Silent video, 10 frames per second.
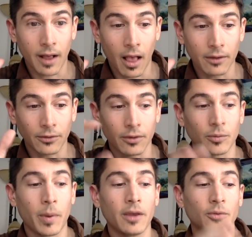as the
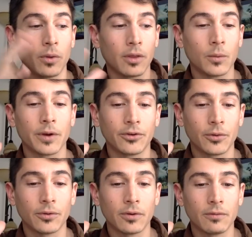space within which
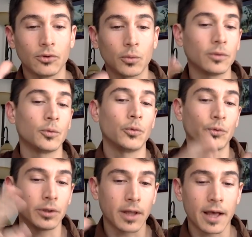those individuals would
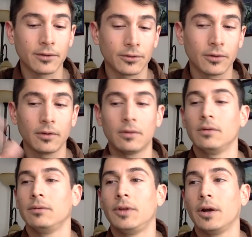realize
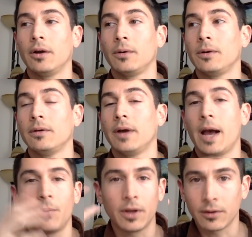their
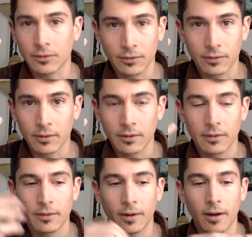happiness
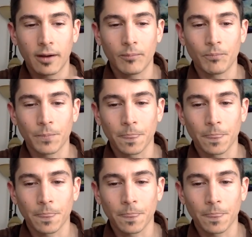um,